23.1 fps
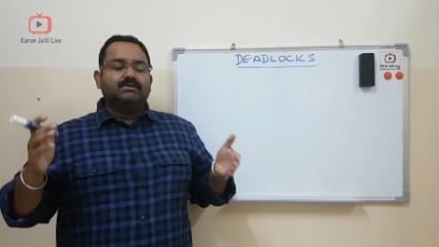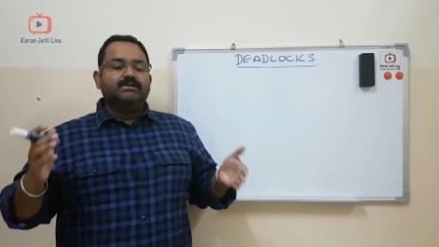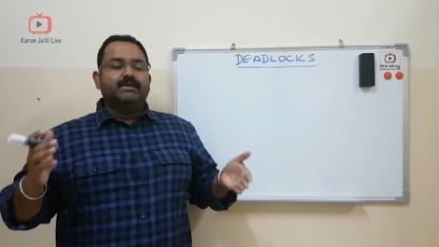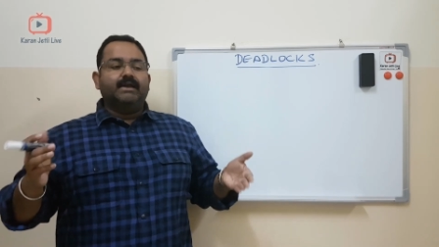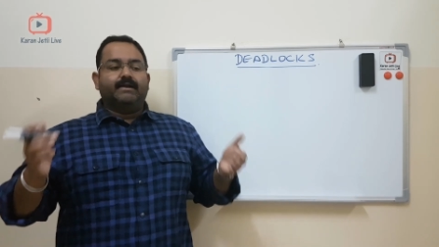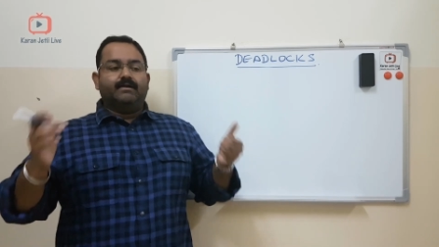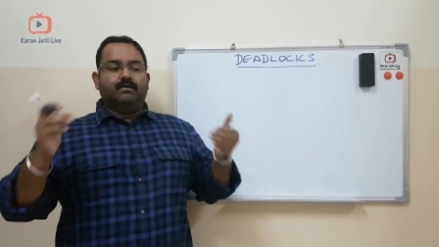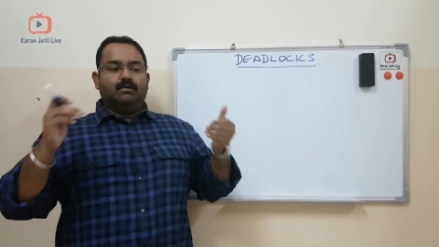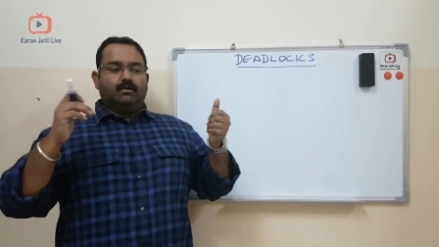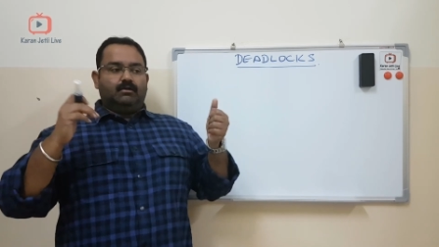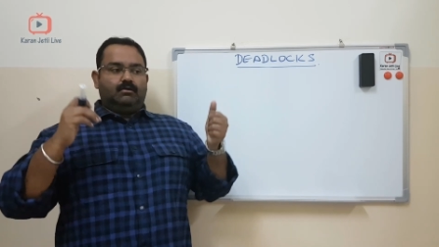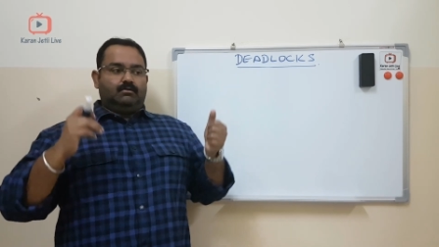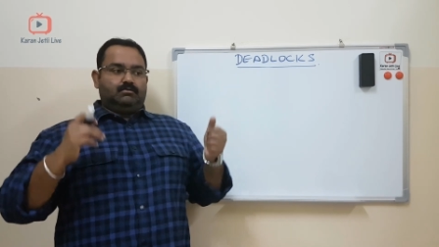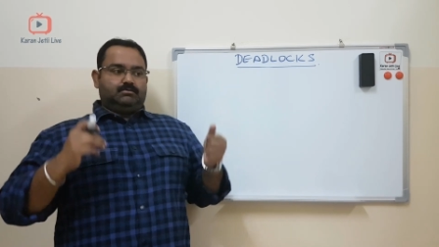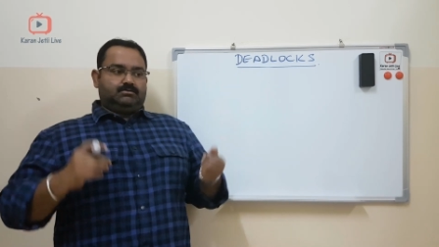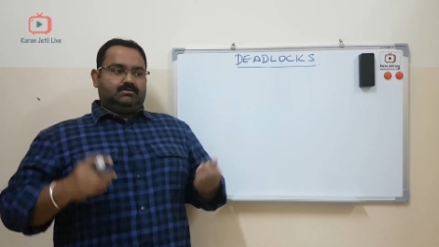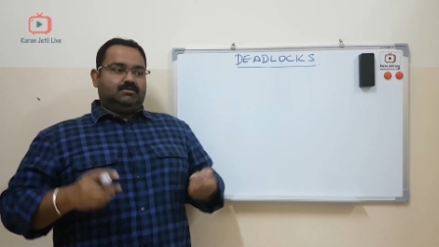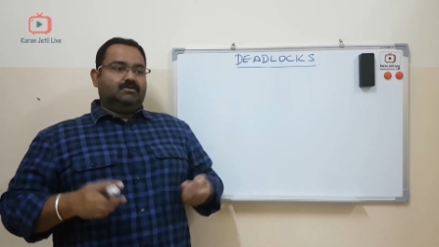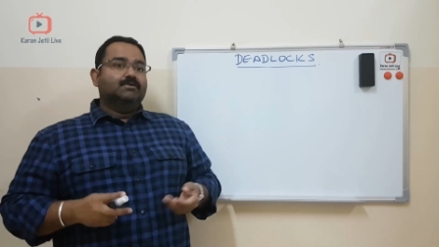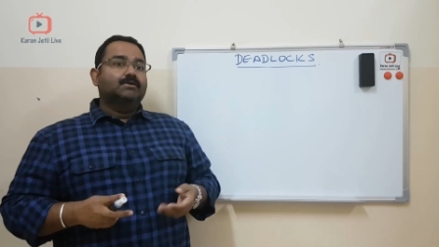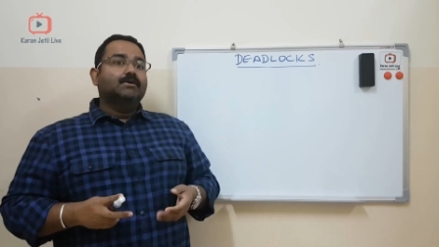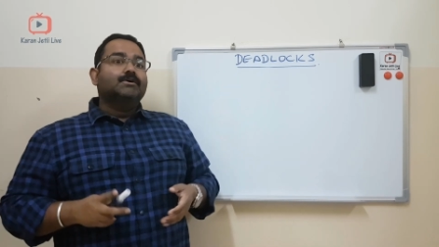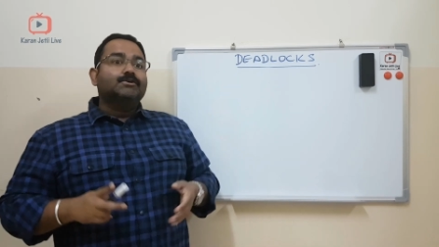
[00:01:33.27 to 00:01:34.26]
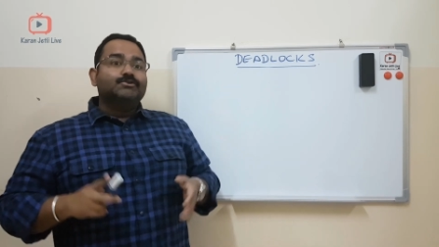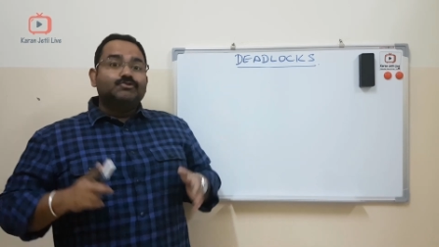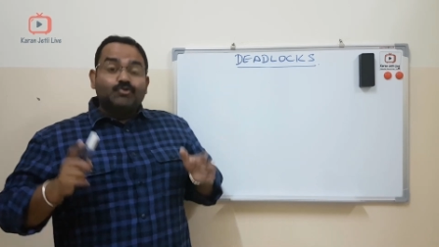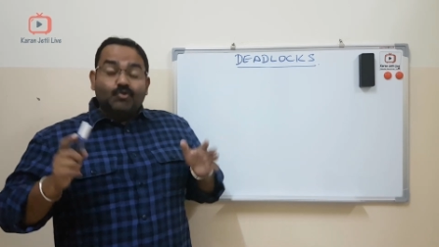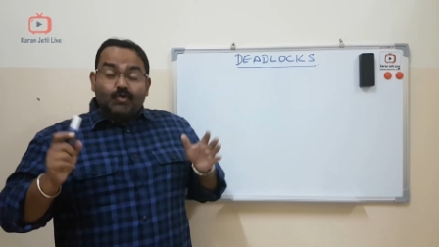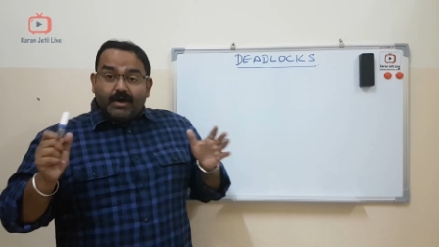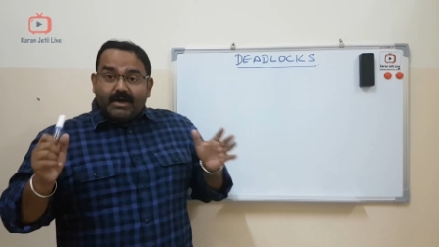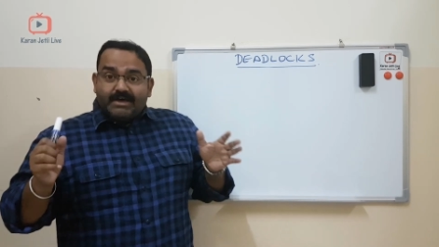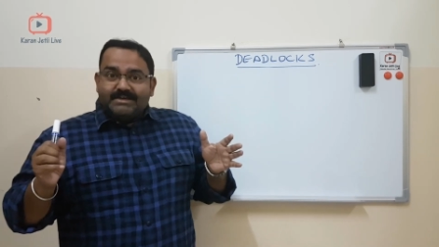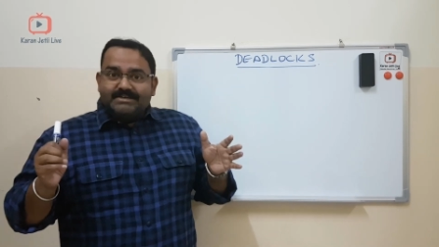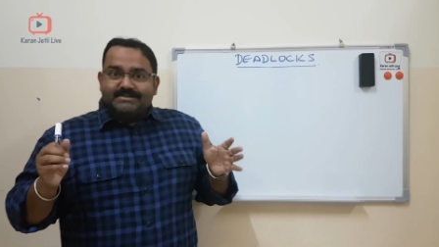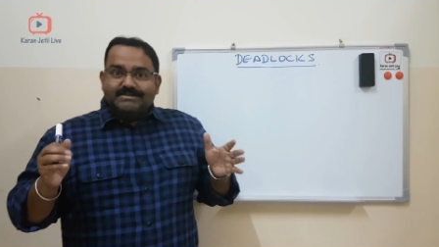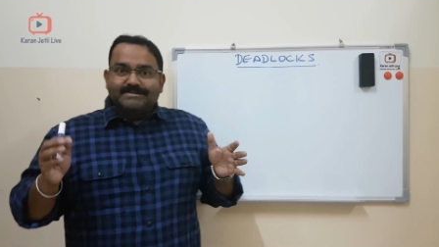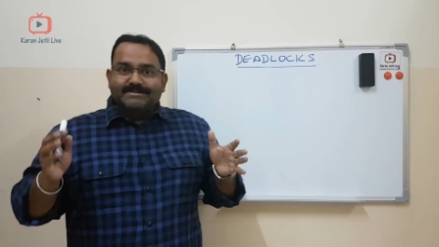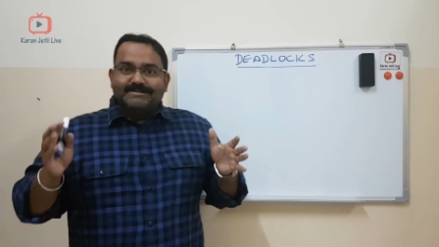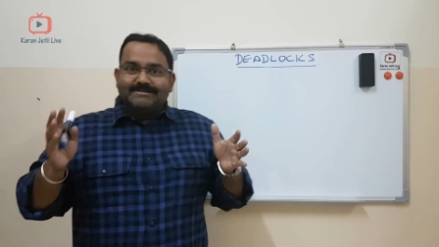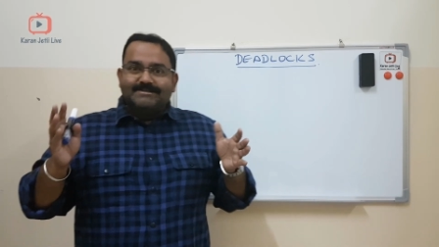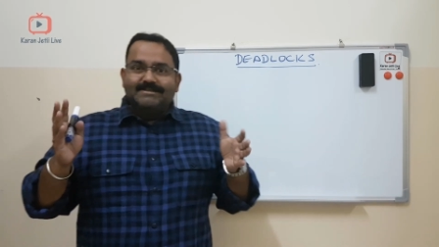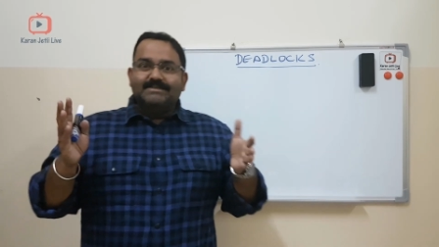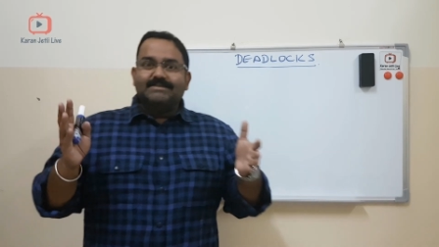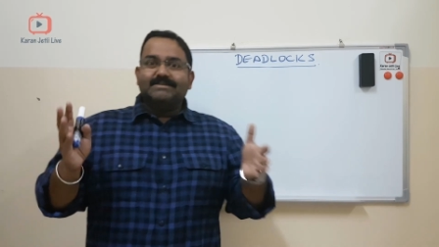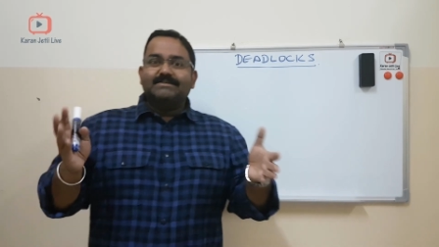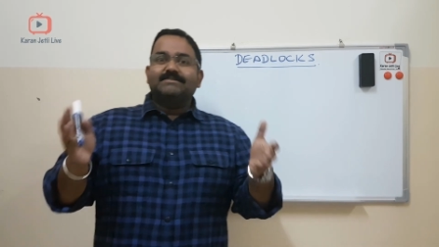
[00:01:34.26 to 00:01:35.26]
deadlock. So guys,
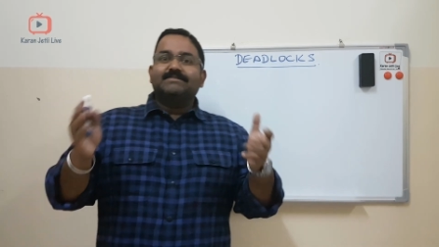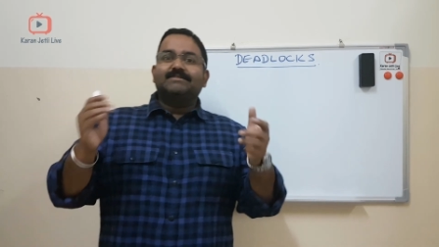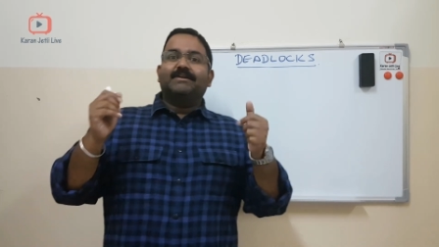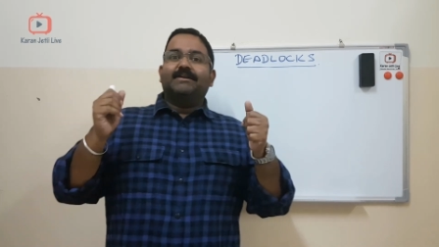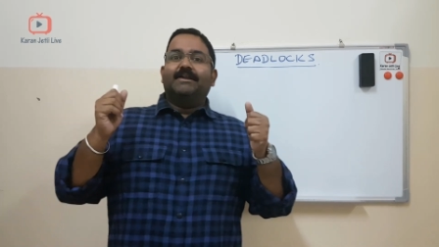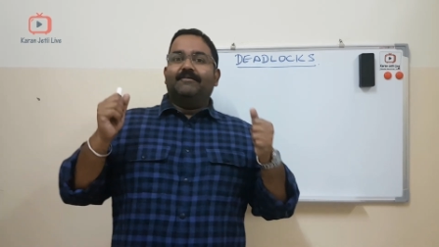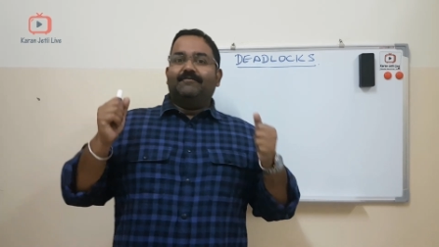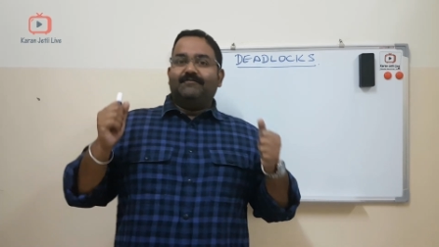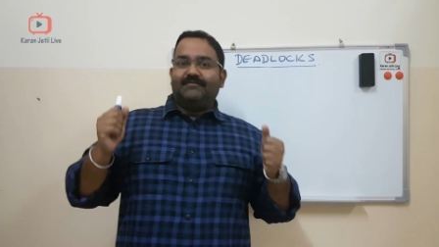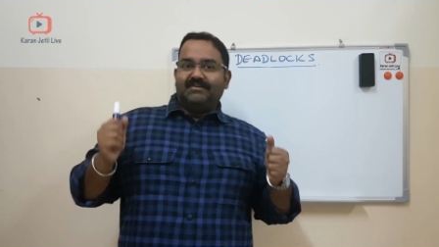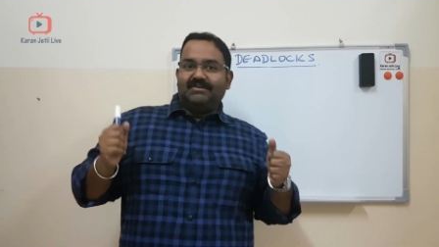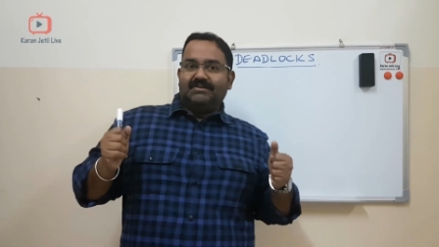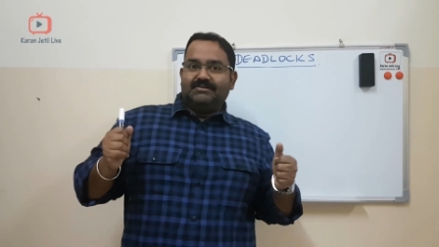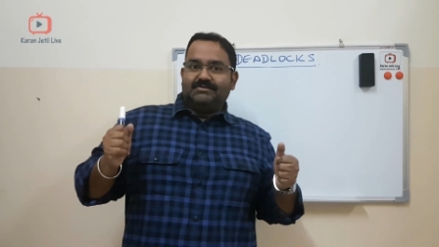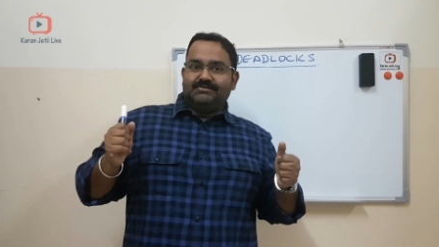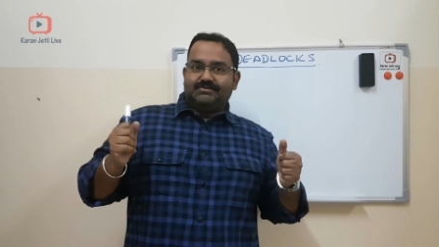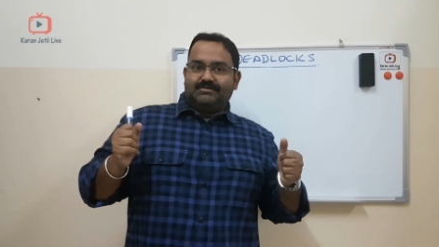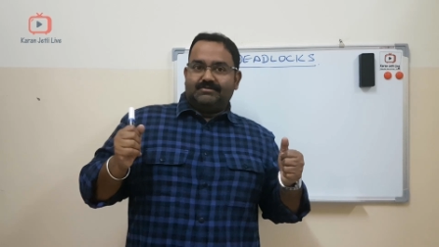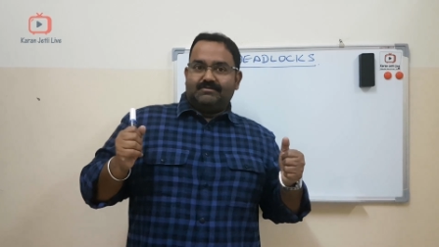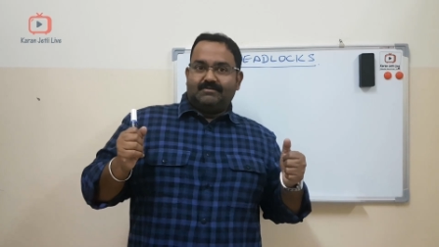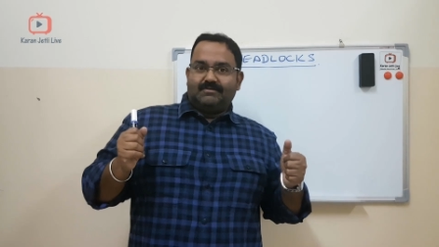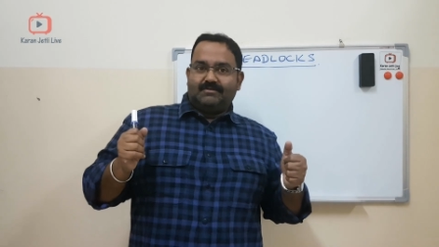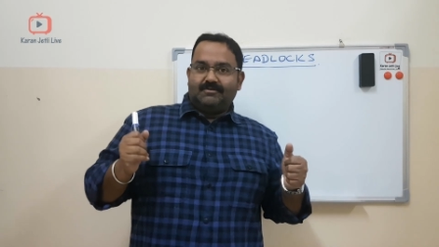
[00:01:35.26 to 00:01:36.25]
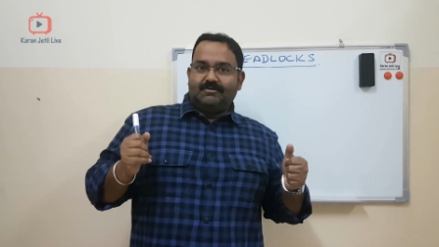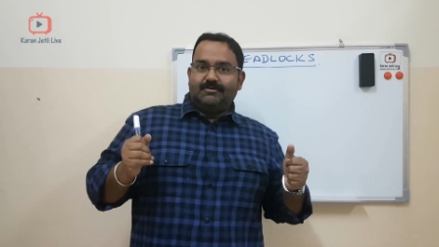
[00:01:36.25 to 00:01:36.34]
this is the definition.